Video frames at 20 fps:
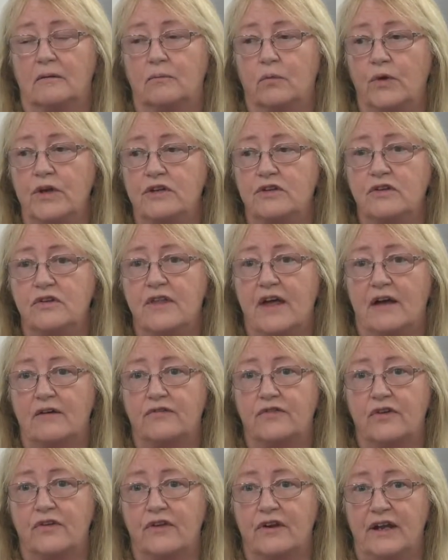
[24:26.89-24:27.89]
We do that
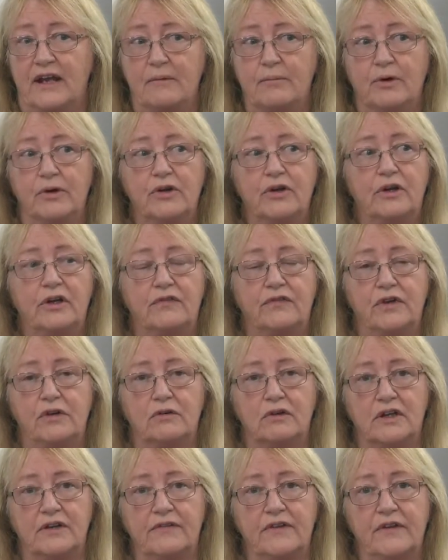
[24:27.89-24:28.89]
for the neighborhood. If you
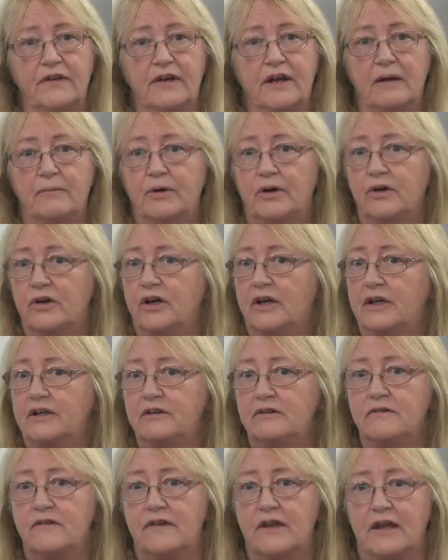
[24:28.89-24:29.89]
live in the neighborhood,
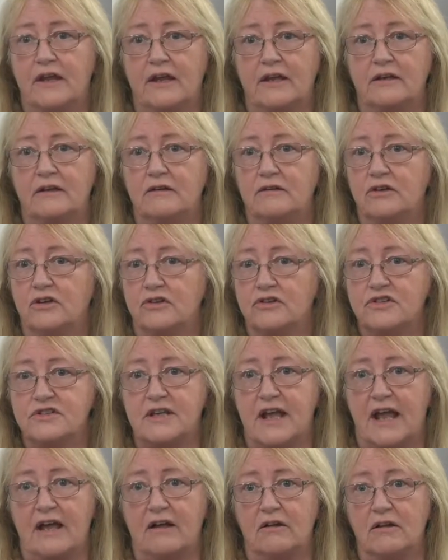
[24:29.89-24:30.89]
then your
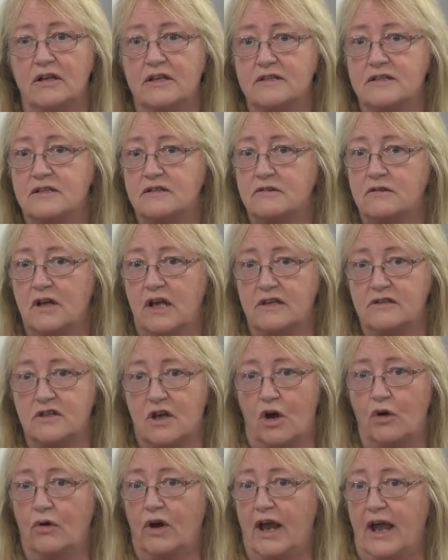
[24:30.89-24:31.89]
sale is
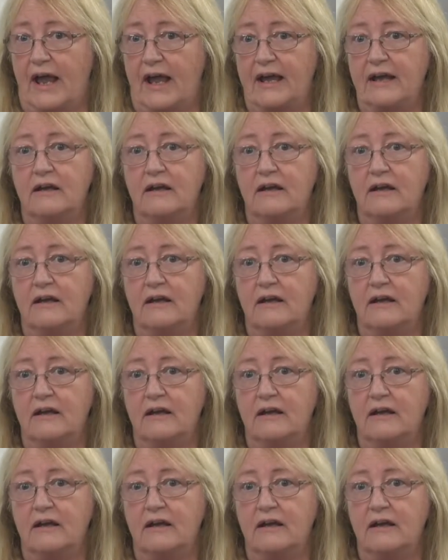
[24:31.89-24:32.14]
okay.